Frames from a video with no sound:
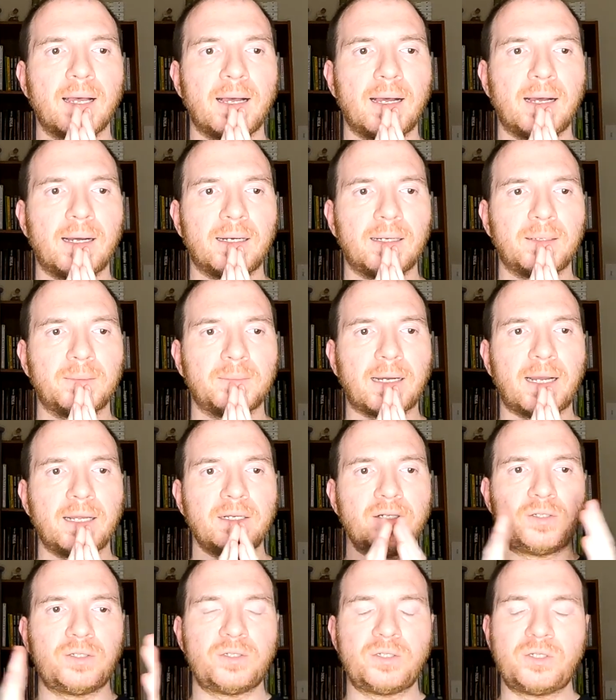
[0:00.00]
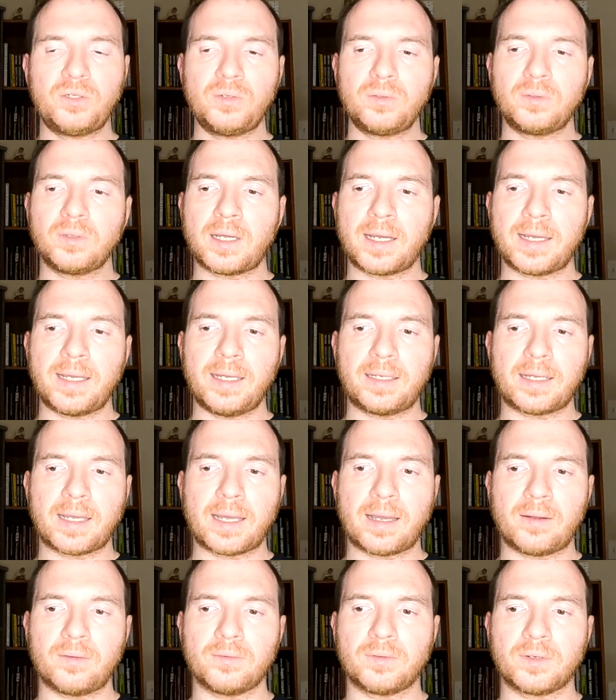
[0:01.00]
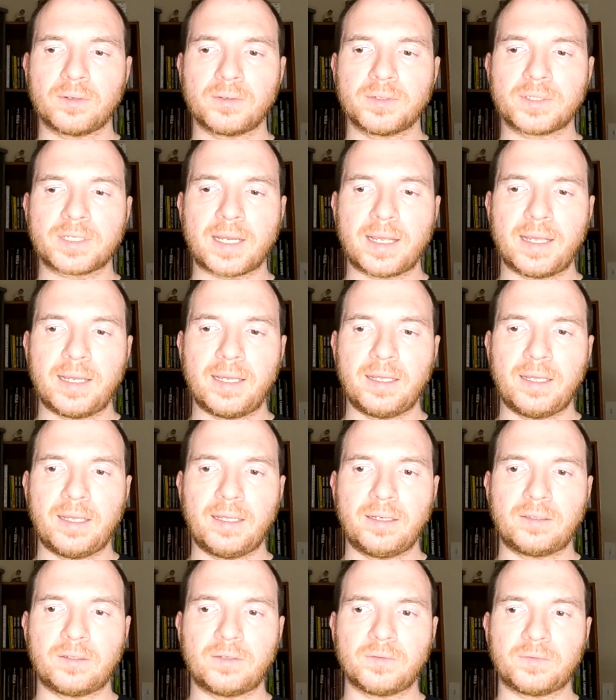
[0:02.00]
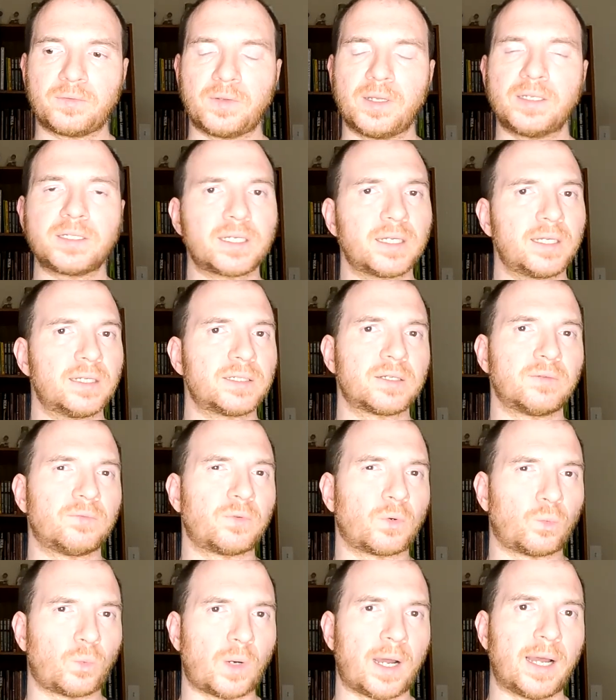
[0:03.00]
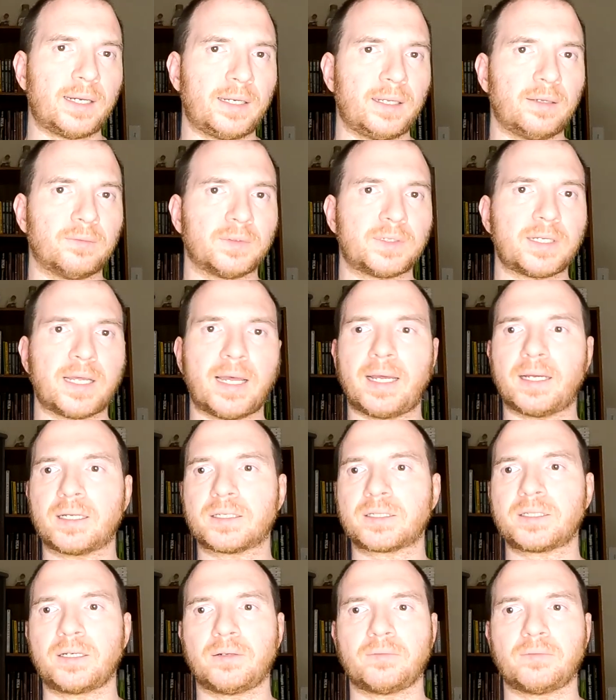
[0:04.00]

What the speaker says: I do like how there's a defense against a variety of attacks,